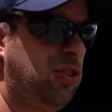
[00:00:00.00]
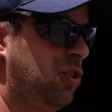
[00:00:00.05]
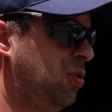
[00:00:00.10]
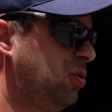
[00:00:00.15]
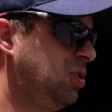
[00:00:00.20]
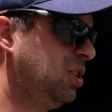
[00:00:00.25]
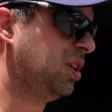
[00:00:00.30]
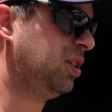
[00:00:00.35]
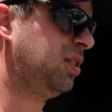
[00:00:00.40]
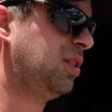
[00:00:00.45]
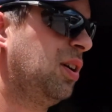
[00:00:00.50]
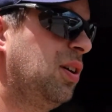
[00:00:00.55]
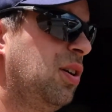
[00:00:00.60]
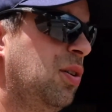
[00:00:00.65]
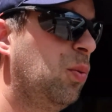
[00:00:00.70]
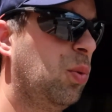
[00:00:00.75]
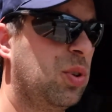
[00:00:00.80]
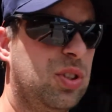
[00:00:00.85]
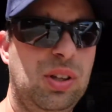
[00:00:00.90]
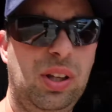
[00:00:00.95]
union
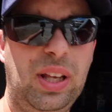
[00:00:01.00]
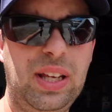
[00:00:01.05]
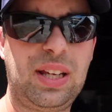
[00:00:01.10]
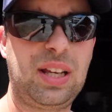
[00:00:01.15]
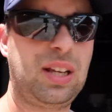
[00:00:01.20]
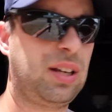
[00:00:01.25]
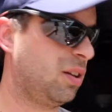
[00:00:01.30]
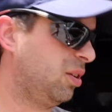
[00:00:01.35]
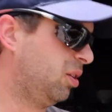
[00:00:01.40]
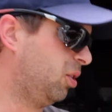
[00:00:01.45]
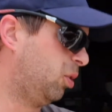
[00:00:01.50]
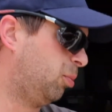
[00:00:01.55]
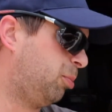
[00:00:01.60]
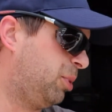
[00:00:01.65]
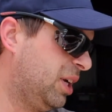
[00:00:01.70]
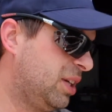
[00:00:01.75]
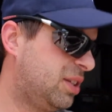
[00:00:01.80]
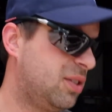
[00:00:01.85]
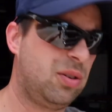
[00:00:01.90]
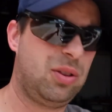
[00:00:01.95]
was leaking a little
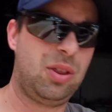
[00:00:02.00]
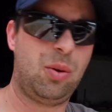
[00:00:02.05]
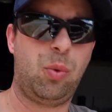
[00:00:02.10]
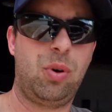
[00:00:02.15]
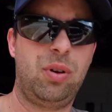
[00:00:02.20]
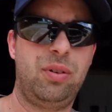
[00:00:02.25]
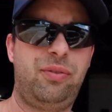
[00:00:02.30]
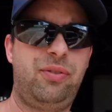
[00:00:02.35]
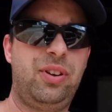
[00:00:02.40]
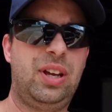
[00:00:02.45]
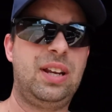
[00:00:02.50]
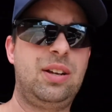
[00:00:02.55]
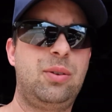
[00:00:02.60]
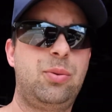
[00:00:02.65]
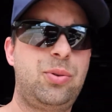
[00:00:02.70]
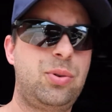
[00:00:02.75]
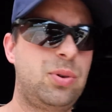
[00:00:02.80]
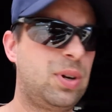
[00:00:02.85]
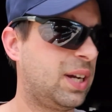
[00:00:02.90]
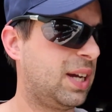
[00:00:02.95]
bit in the one fitting.
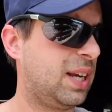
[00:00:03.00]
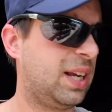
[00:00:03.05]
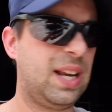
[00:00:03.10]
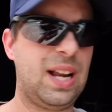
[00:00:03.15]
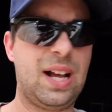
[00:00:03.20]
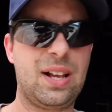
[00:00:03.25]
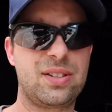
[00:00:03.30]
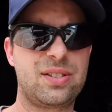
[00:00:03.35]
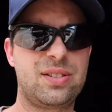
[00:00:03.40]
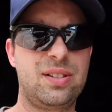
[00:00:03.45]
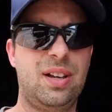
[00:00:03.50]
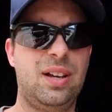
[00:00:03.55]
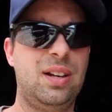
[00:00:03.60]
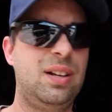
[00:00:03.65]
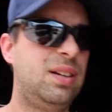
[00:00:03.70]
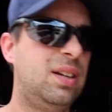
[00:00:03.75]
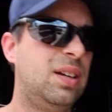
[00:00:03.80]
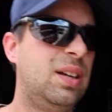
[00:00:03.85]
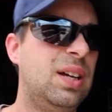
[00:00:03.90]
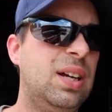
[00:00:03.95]
Gotta get out of the
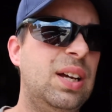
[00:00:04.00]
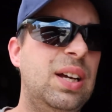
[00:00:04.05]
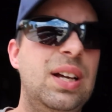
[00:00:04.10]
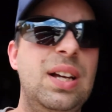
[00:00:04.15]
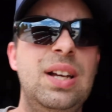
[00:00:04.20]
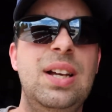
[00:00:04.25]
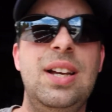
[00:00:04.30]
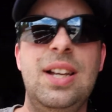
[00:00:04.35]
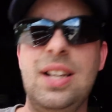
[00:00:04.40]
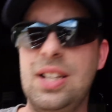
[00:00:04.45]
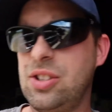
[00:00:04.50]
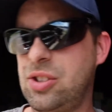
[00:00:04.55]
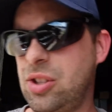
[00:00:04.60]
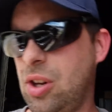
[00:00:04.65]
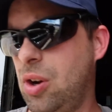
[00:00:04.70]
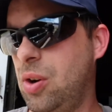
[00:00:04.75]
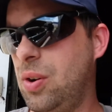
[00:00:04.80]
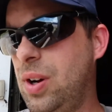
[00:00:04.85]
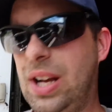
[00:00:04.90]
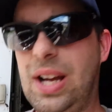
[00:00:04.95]
sun.
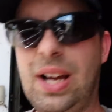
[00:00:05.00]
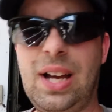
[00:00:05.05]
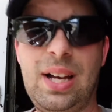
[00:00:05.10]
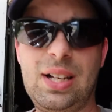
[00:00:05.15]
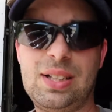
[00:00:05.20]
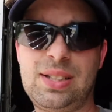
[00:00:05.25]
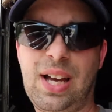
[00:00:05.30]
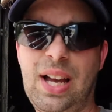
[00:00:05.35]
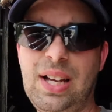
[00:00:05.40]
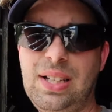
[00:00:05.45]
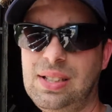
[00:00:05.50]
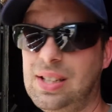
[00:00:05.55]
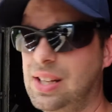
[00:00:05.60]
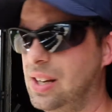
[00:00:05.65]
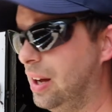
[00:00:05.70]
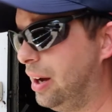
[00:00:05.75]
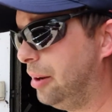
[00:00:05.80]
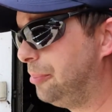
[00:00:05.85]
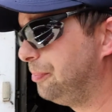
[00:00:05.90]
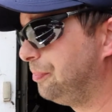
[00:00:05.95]
So I tightened
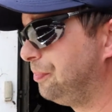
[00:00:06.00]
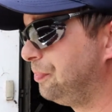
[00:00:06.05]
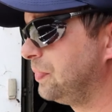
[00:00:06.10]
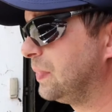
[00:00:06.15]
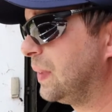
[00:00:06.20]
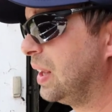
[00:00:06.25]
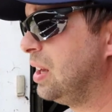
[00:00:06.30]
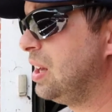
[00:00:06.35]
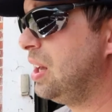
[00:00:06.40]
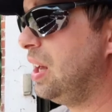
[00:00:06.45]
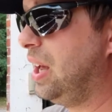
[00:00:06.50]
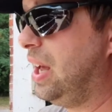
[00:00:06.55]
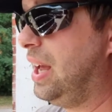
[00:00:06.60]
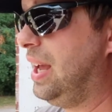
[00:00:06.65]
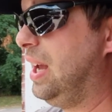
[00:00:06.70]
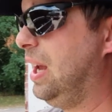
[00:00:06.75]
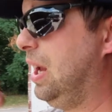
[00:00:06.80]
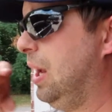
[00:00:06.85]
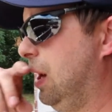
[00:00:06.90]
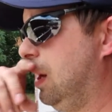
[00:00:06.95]
it up,
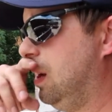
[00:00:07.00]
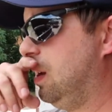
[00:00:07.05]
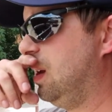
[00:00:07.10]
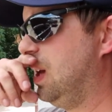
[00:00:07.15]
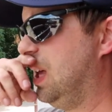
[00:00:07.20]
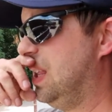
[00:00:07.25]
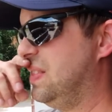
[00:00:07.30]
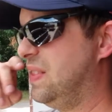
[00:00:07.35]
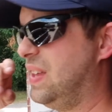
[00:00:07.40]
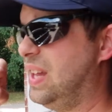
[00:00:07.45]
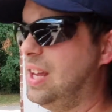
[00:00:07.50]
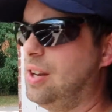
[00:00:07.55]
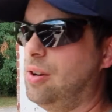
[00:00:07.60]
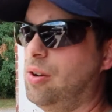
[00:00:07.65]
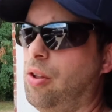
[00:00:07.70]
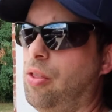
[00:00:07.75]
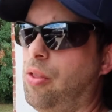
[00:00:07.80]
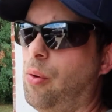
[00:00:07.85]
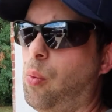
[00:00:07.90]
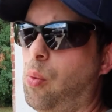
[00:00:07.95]
and
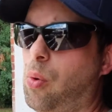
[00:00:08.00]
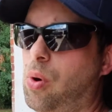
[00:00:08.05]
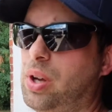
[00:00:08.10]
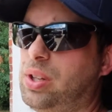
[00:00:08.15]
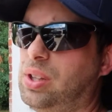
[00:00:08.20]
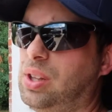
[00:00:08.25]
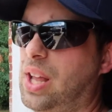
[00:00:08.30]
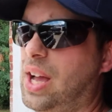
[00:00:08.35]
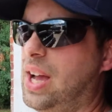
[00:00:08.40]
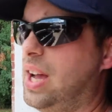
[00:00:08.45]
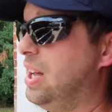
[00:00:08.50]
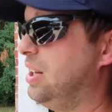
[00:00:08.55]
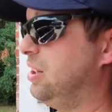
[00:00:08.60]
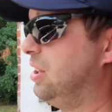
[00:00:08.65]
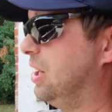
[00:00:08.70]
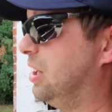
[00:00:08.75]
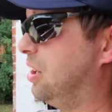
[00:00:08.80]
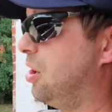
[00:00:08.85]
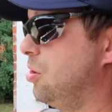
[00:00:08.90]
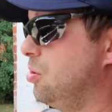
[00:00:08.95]
then the one line
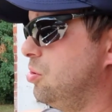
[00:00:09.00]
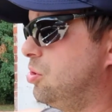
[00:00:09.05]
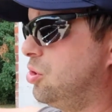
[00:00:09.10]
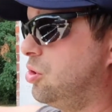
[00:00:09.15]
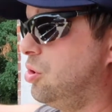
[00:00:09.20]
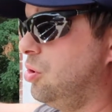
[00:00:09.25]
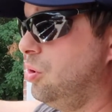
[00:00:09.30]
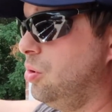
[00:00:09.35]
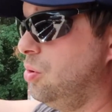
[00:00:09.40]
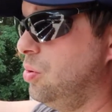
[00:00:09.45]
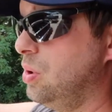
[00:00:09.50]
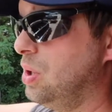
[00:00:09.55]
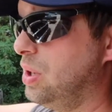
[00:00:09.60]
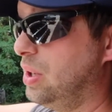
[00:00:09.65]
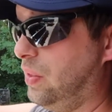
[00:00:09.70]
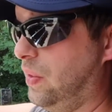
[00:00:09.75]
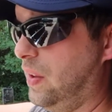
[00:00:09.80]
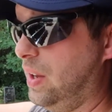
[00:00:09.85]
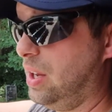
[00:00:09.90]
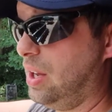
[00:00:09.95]
that goes to
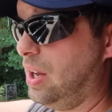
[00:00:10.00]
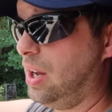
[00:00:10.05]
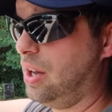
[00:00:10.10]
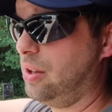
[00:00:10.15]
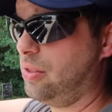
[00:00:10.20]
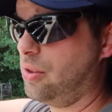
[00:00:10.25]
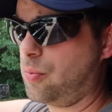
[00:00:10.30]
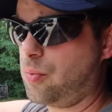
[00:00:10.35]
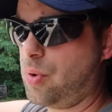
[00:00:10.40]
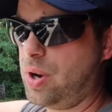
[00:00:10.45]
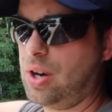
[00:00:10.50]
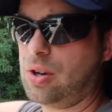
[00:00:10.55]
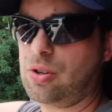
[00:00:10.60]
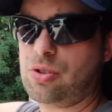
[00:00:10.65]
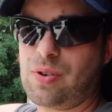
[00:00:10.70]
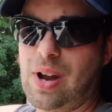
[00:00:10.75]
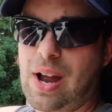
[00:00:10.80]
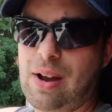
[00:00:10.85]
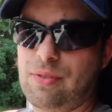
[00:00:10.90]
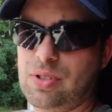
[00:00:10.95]
the rear
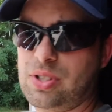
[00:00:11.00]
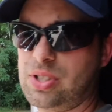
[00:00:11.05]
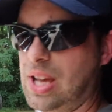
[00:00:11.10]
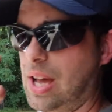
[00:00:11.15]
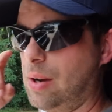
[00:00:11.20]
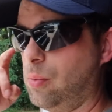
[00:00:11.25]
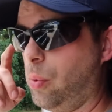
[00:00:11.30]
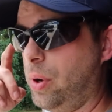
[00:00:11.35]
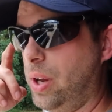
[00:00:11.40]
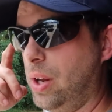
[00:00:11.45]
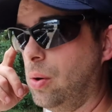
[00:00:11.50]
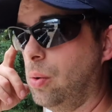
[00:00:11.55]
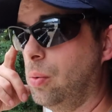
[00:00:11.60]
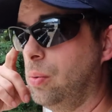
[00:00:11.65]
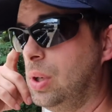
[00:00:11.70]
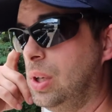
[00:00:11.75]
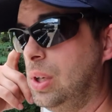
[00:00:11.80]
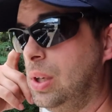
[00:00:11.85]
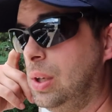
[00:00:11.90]
driver's side wheel,